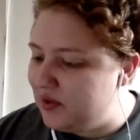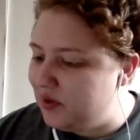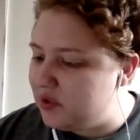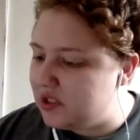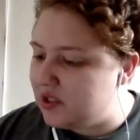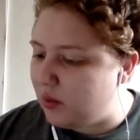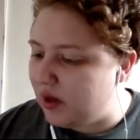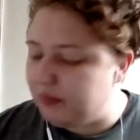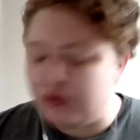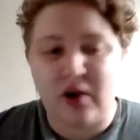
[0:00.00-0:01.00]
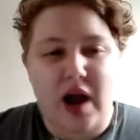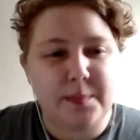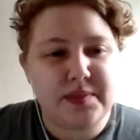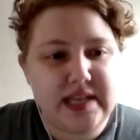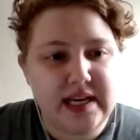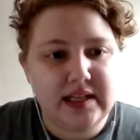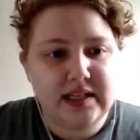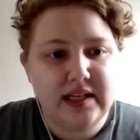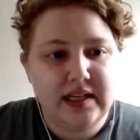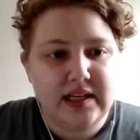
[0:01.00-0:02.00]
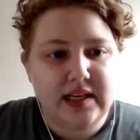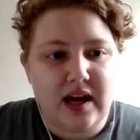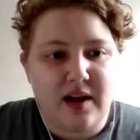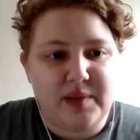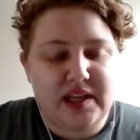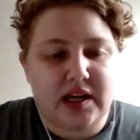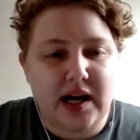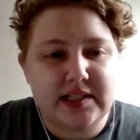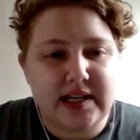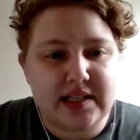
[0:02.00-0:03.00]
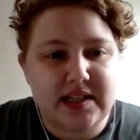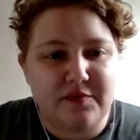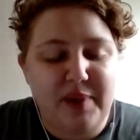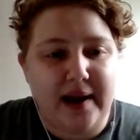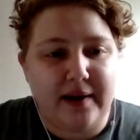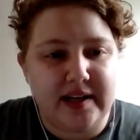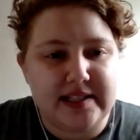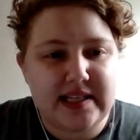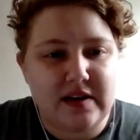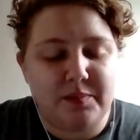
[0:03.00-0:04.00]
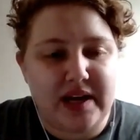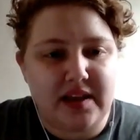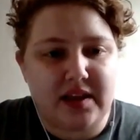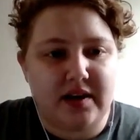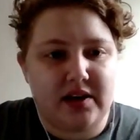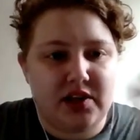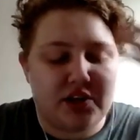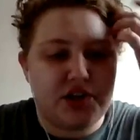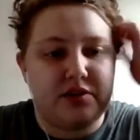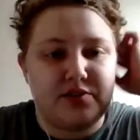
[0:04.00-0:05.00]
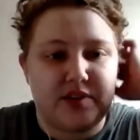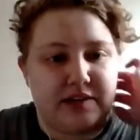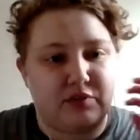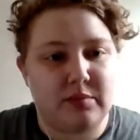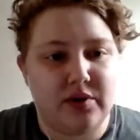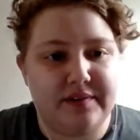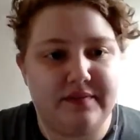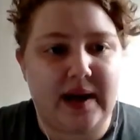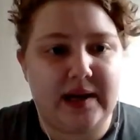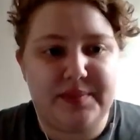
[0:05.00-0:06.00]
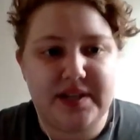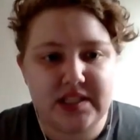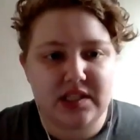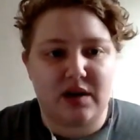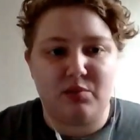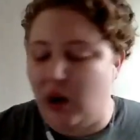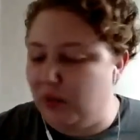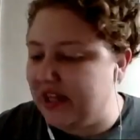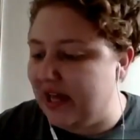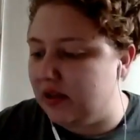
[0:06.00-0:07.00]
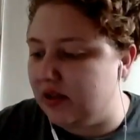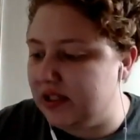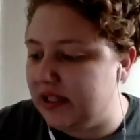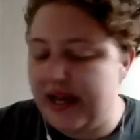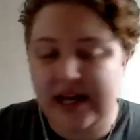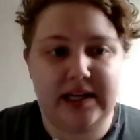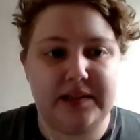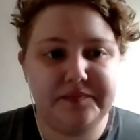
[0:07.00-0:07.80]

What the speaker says: You used the word prompting in the context of parents helping their children in remote environments. What would that look like?